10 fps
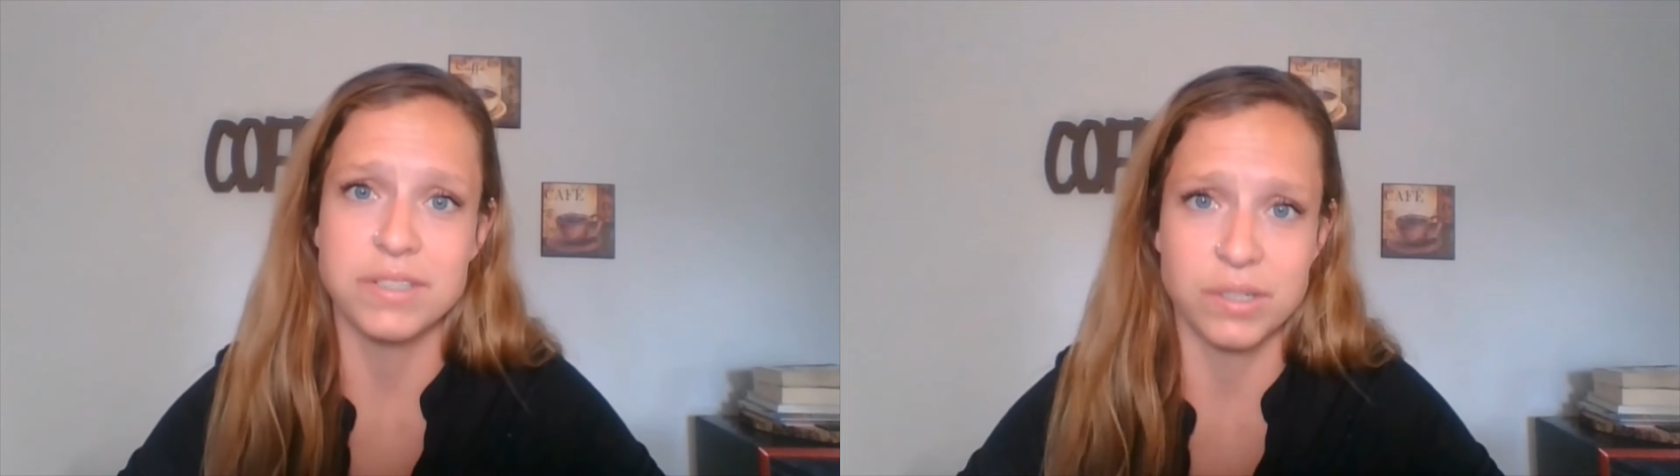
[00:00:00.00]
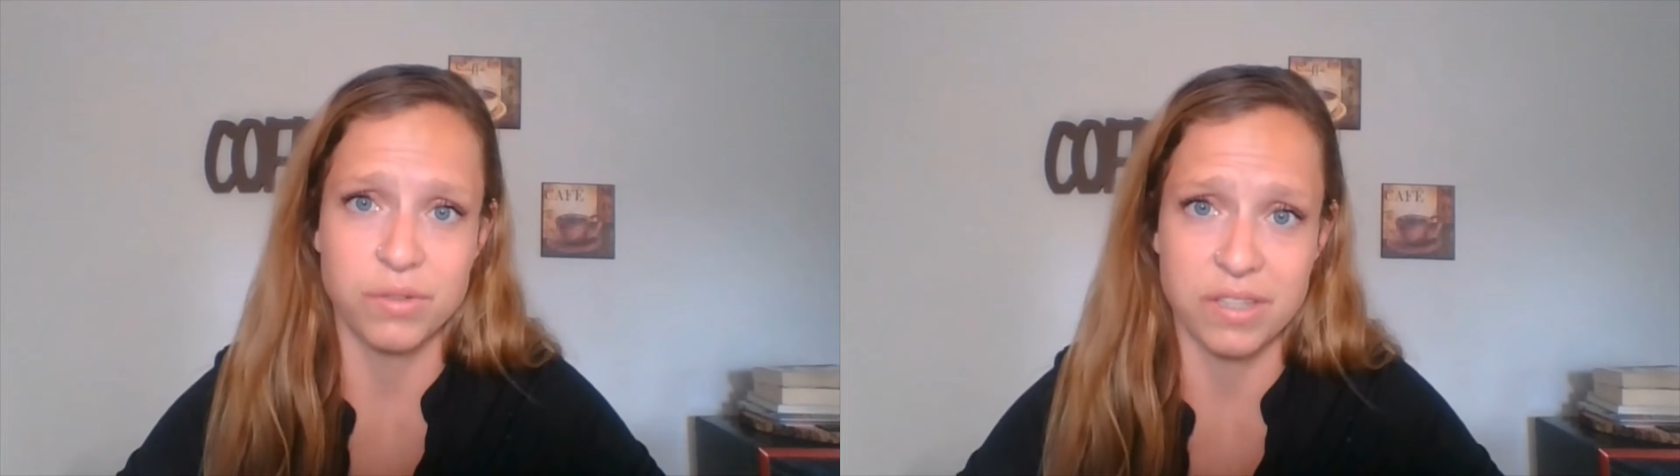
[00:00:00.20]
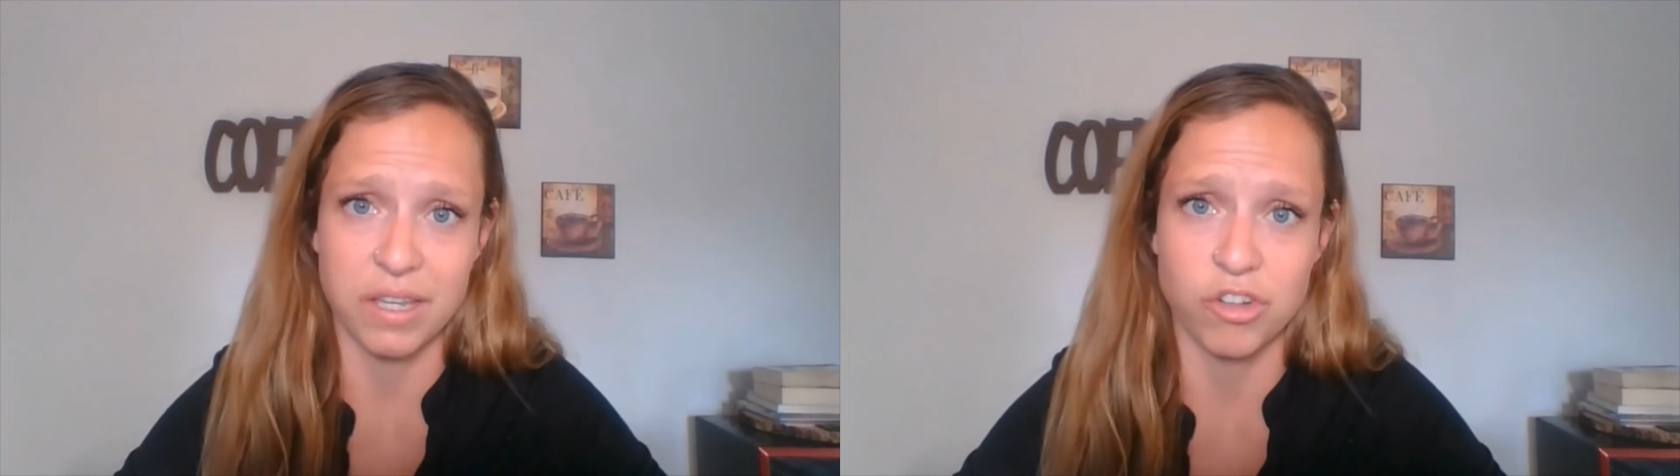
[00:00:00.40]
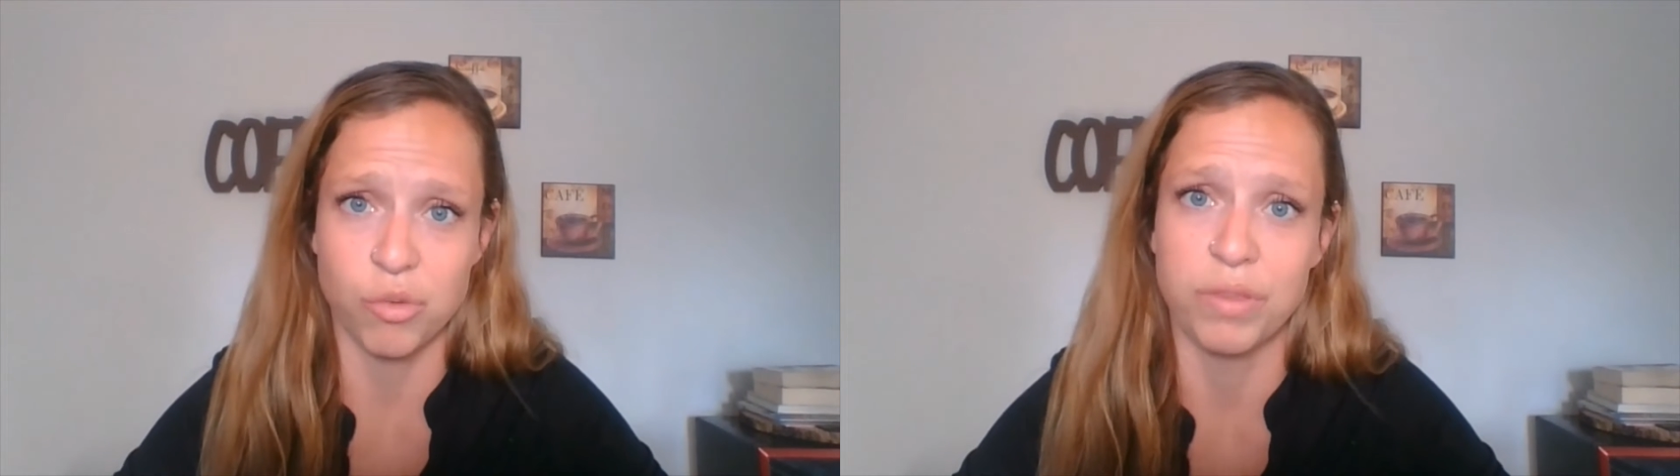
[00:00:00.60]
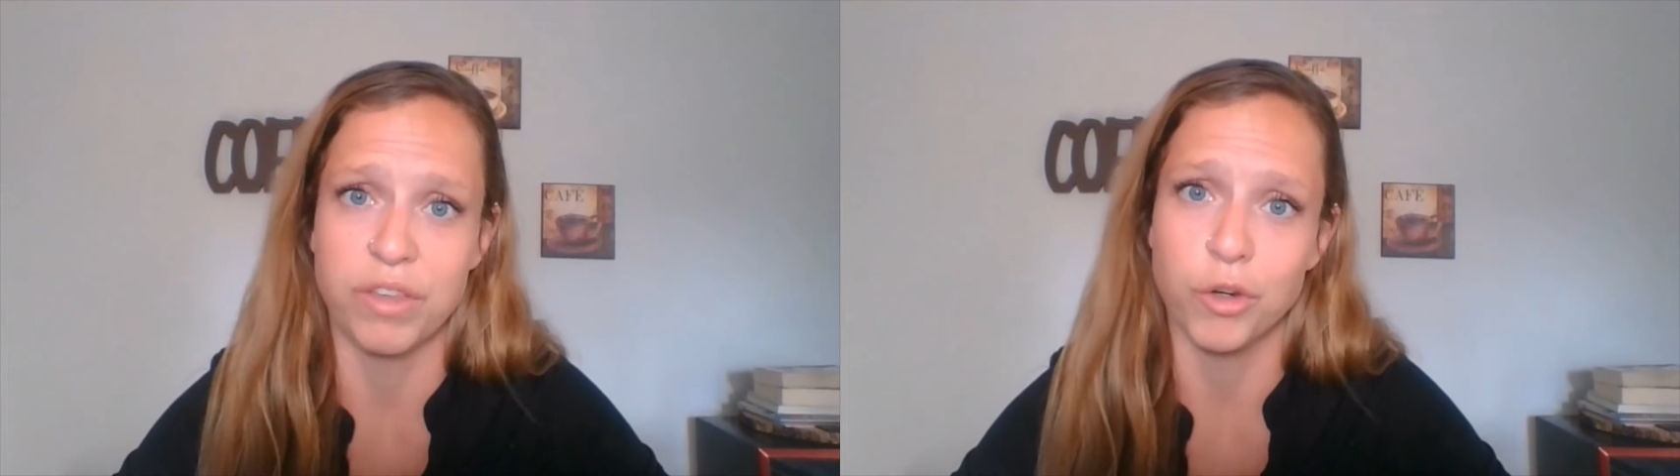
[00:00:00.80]

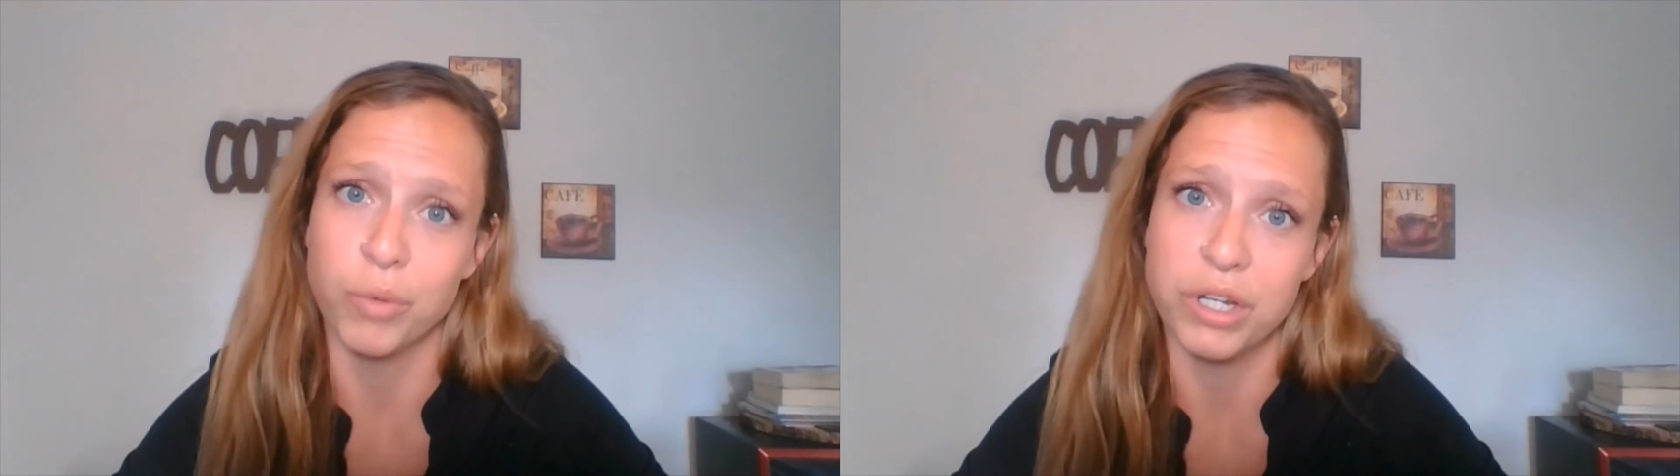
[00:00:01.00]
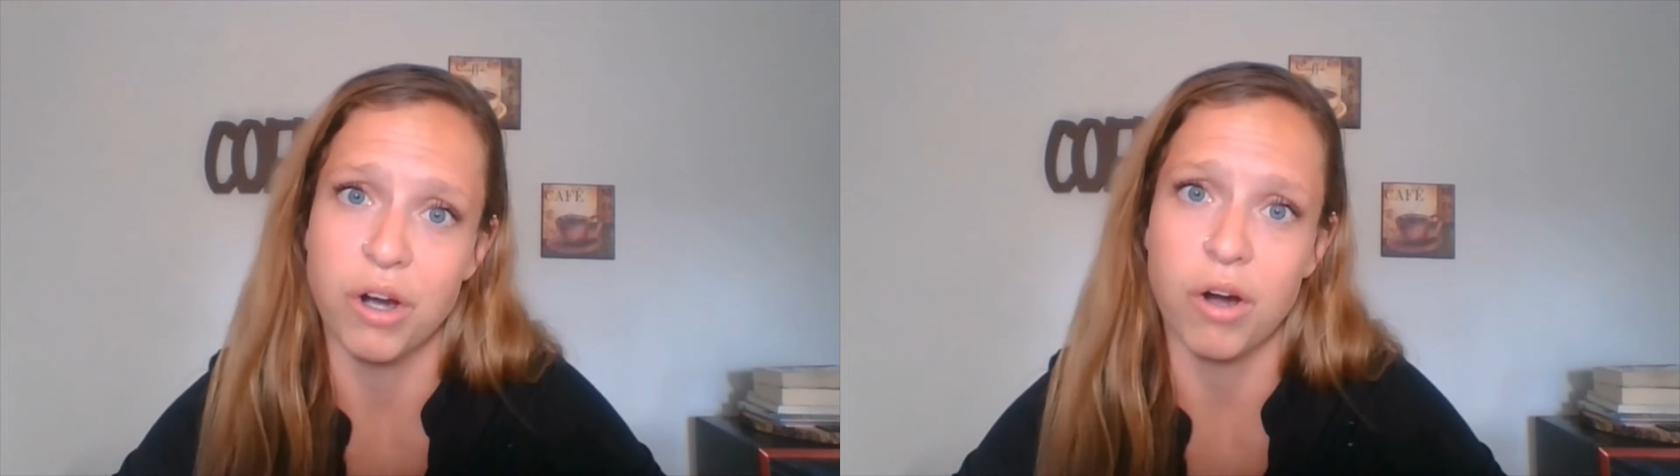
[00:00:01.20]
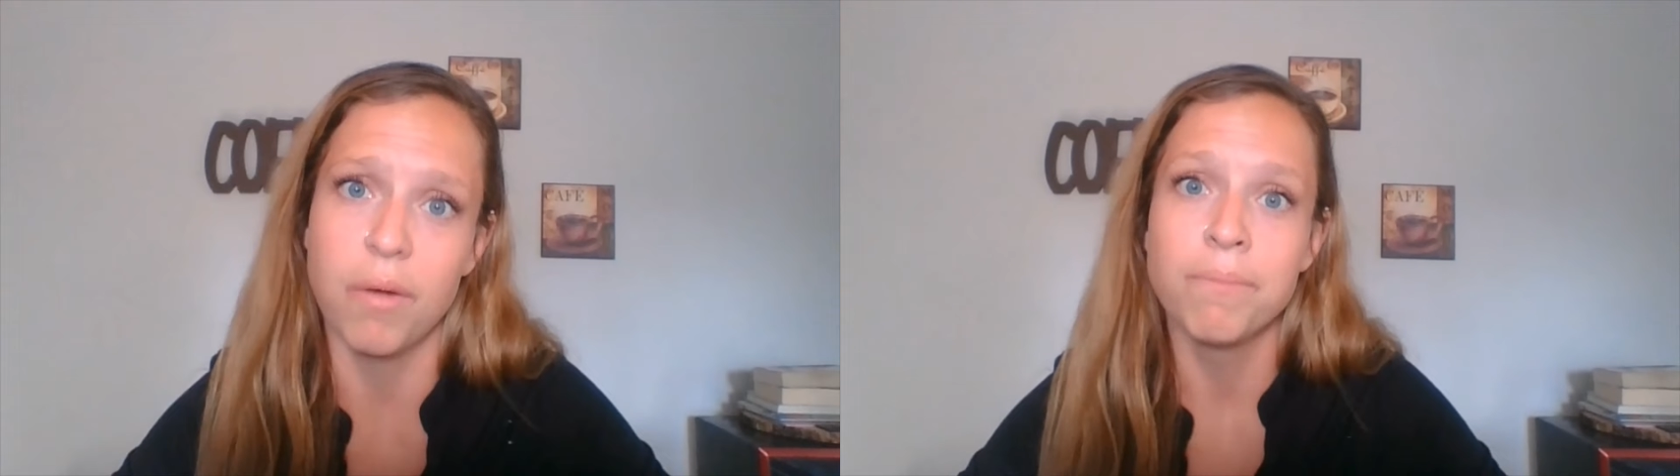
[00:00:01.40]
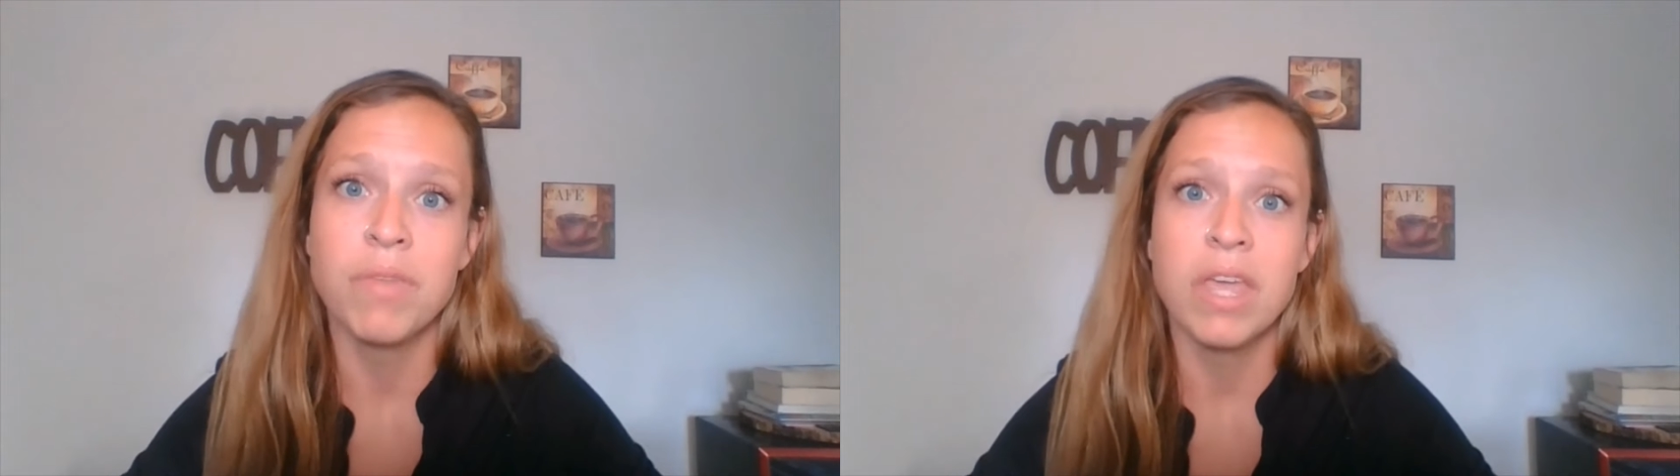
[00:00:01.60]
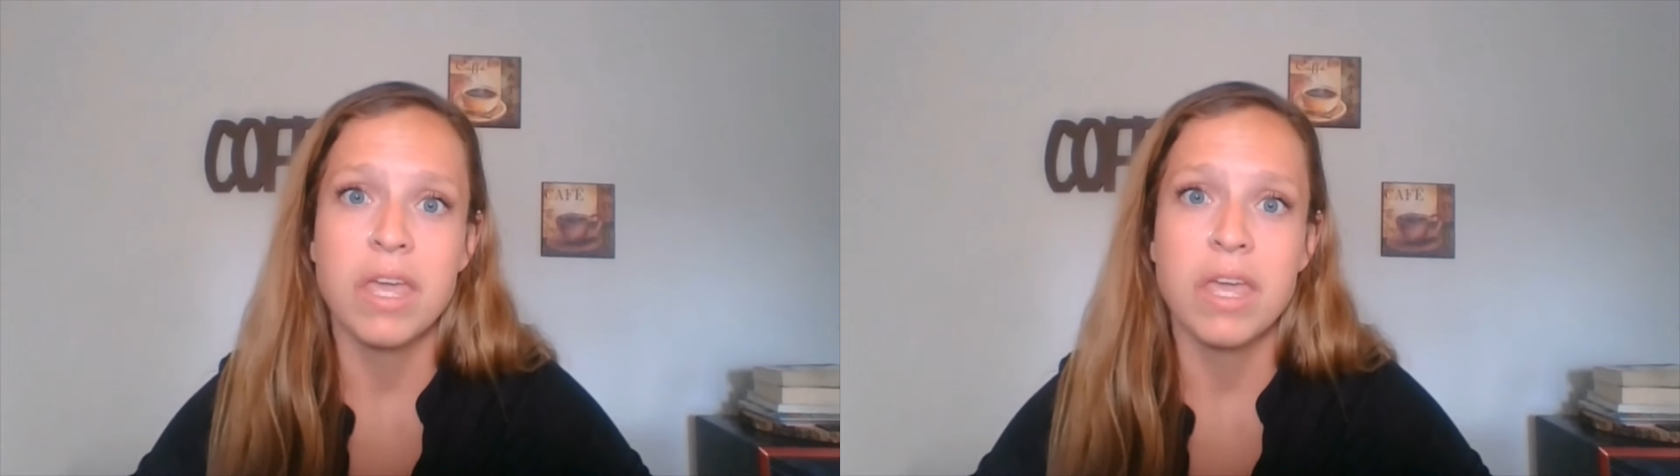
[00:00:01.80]
association with their recall.